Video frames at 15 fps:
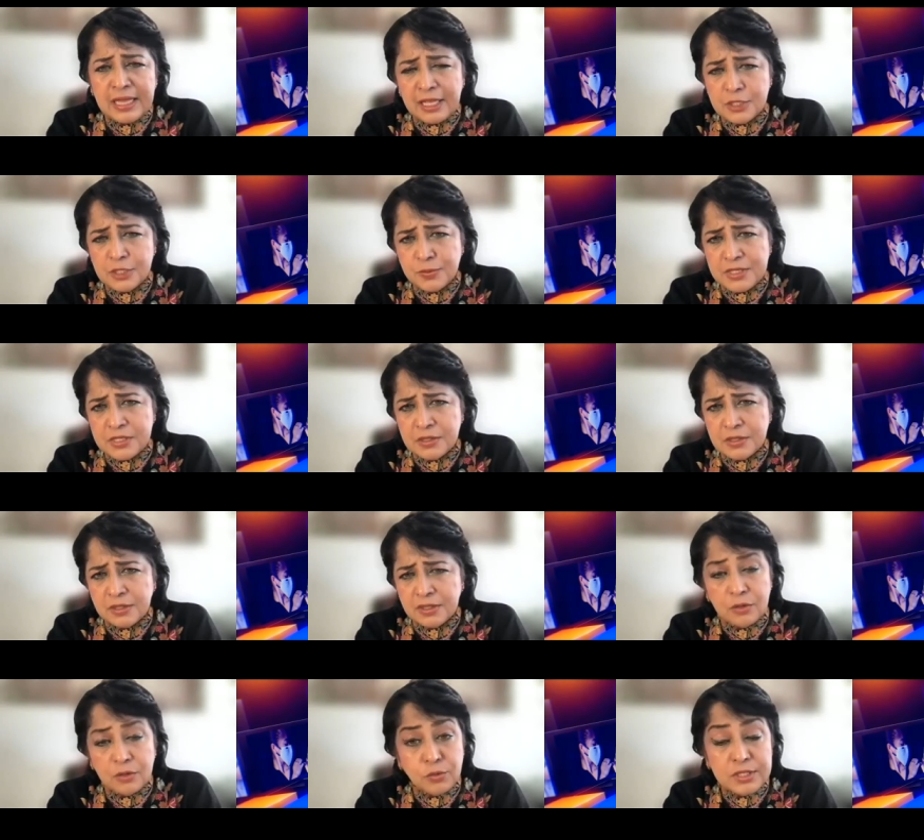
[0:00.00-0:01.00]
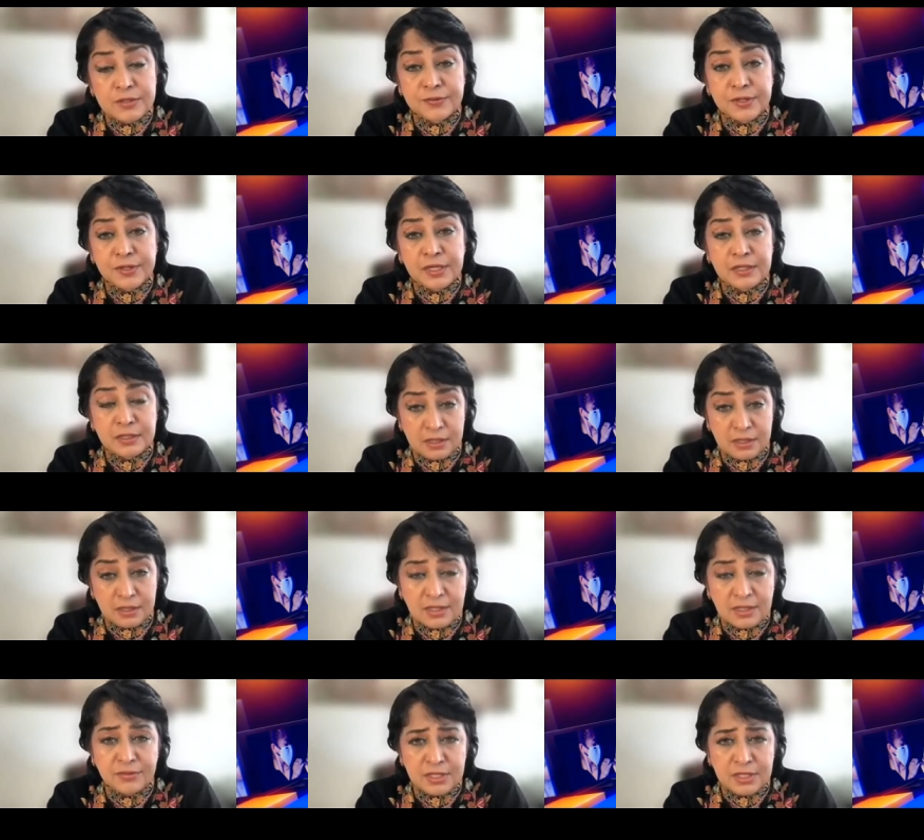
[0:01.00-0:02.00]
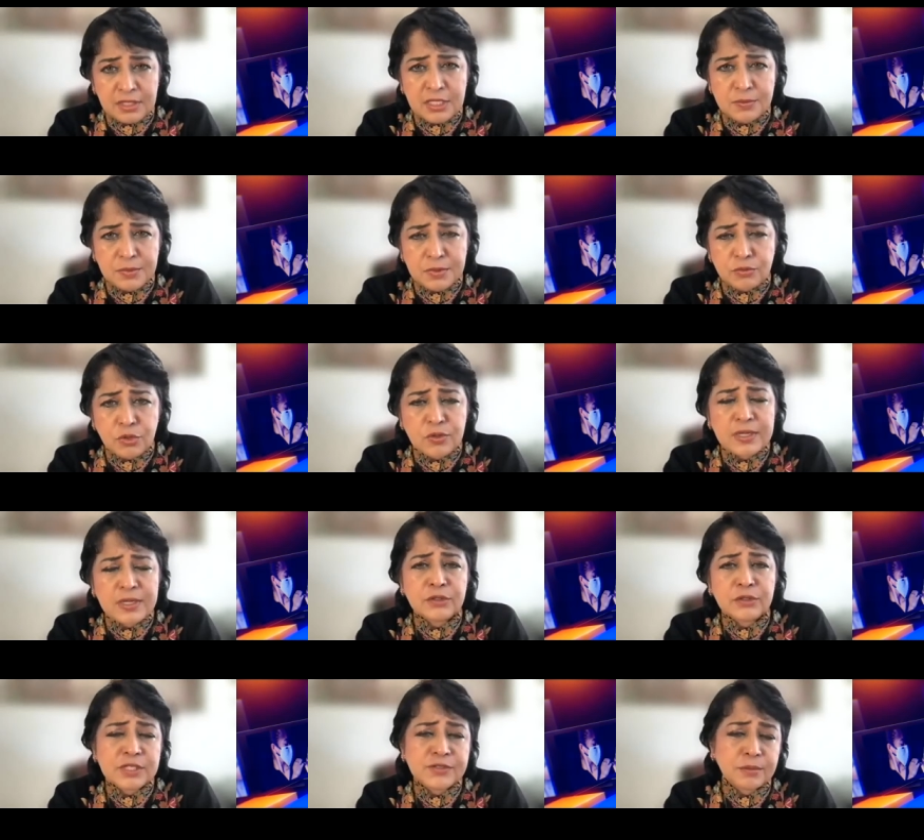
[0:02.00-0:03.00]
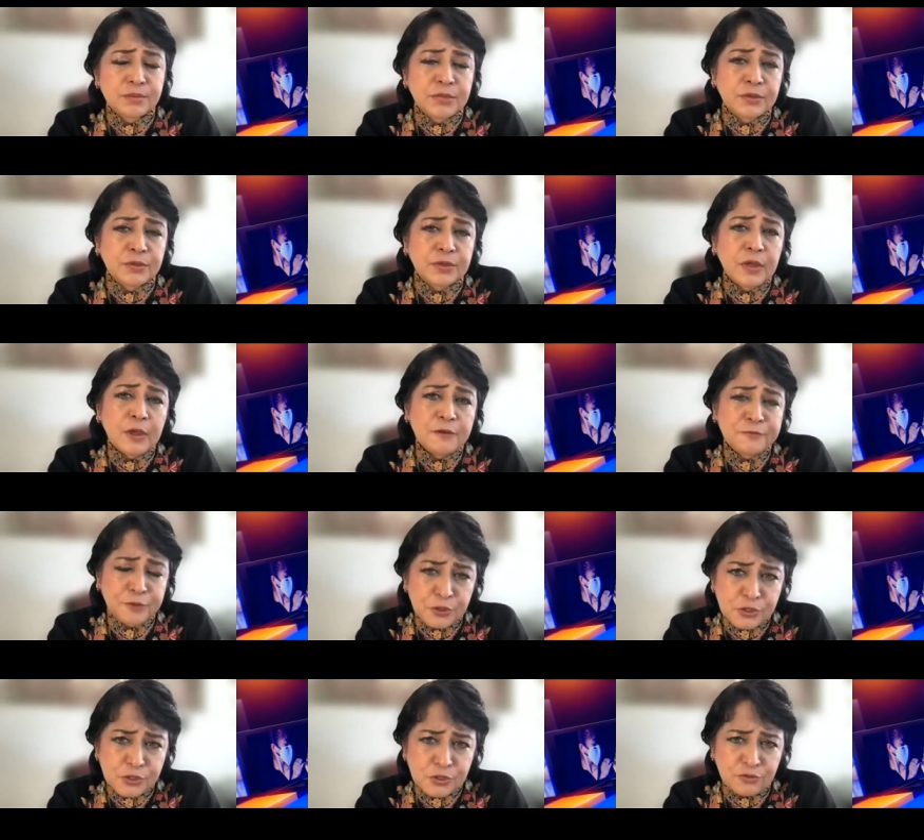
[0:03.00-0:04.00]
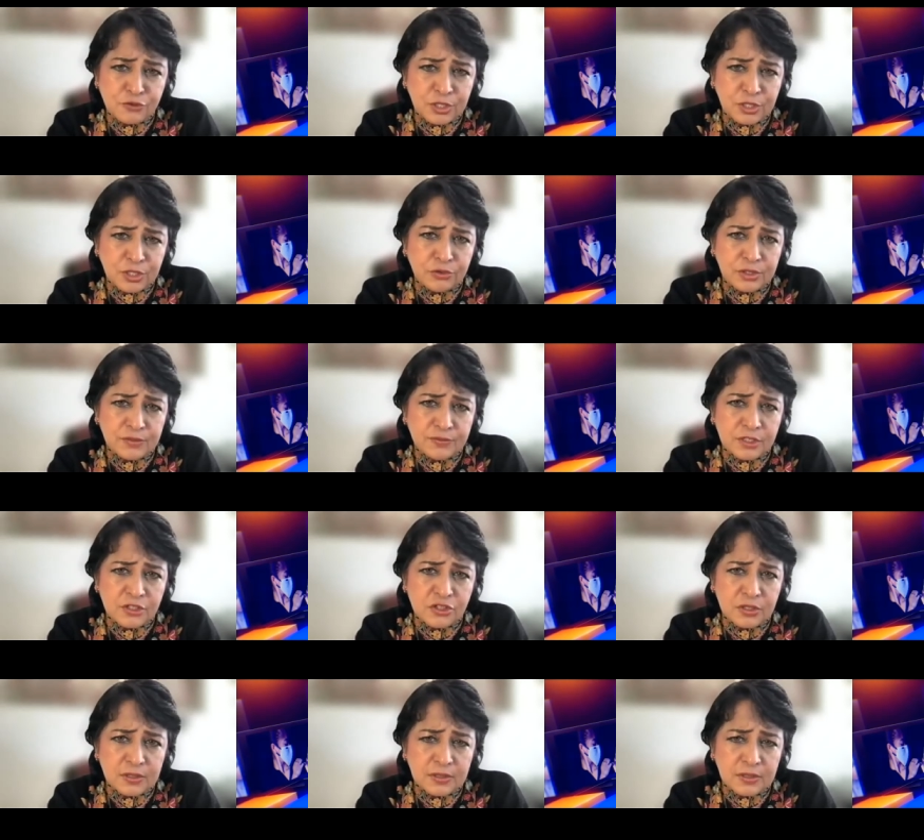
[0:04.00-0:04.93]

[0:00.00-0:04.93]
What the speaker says: been signed and ratified. It's been rolled out as from the 1st of January of this year.